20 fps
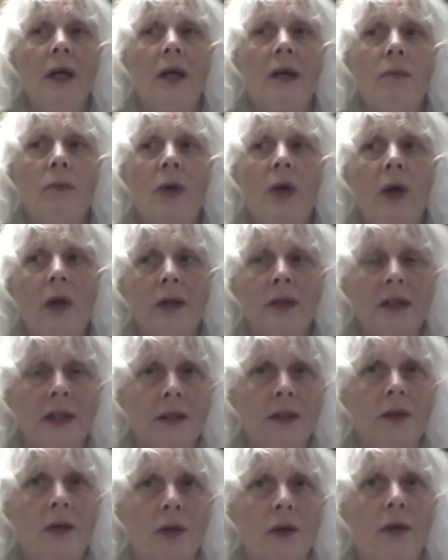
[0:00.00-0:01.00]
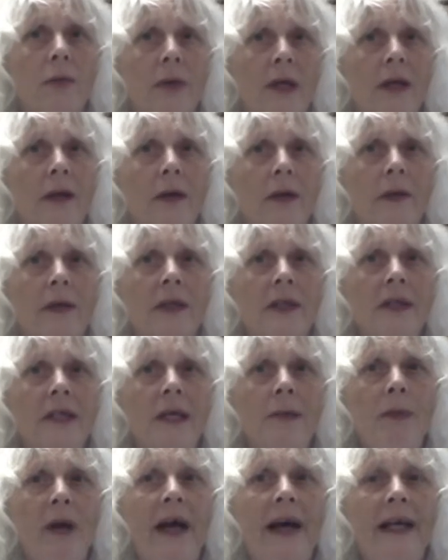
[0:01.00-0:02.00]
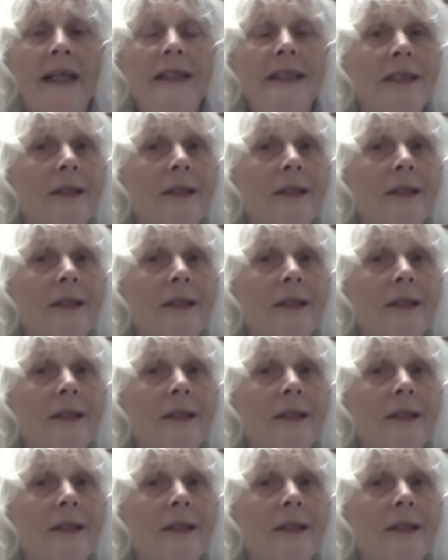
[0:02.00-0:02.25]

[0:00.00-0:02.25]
Because it's going to be along the same lines,